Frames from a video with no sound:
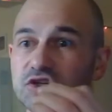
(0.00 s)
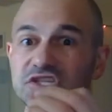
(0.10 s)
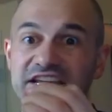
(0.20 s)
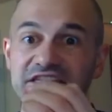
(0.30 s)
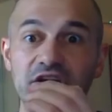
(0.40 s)
So
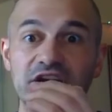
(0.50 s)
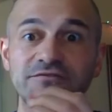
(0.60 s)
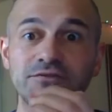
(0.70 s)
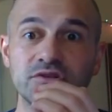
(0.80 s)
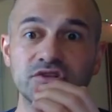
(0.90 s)
just like there are
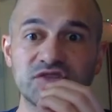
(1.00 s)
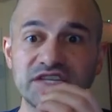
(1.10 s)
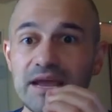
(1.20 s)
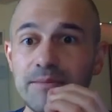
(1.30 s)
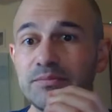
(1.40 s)
influencers
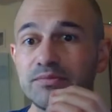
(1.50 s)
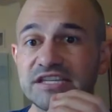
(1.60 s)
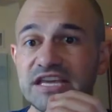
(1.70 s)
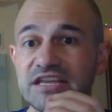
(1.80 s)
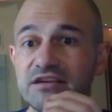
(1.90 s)
today, people
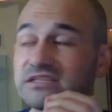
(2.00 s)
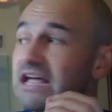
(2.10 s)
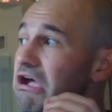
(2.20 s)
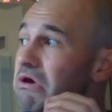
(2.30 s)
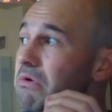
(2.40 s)
see things
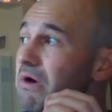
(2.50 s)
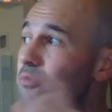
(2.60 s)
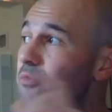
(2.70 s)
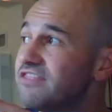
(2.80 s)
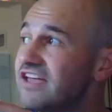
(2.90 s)
like, oh, I
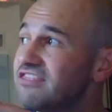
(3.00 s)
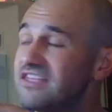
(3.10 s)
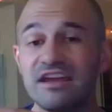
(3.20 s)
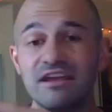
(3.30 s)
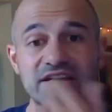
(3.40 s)
want that
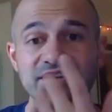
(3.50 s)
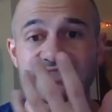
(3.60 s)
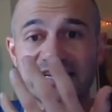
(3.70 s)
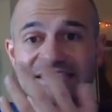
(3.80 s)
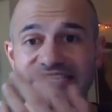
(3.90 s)
thing
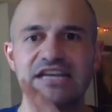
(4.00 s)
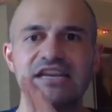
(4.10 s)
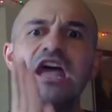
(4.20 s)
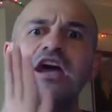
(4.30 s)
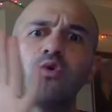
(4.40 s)
because I see
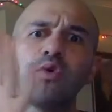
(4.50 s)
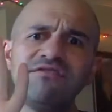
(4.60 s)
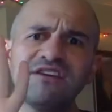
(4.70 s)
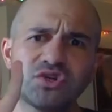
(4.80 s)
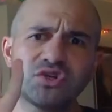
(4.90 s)
it.
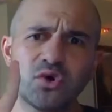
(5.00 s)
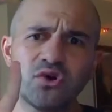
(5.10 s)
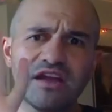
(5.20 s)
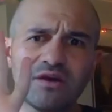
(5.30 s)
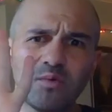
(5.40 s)
Queen
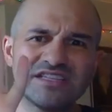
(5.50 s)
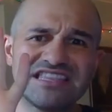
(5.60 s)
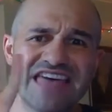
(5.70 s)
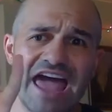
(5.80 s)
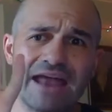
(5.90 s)
Victoria
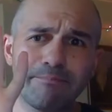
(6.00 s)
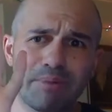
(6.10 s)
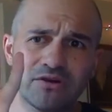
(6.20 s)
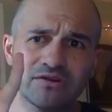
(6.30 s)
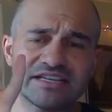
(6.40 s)
was that
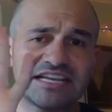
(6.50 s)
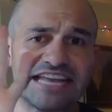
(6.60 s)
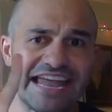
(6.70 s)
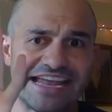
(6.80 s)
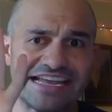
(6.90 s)
person
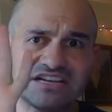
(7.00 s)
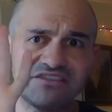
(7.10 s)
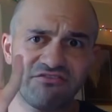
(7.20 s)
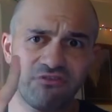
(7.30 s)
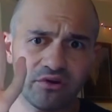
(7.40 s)
in
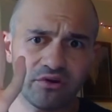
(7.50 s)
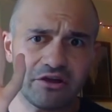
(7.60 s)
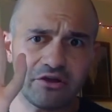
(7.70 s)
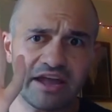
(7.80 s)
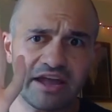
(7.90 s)

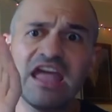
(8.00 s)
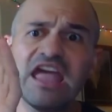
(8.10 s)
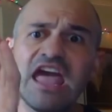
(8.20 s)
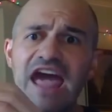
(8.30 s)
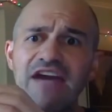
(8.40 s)
1840, okay?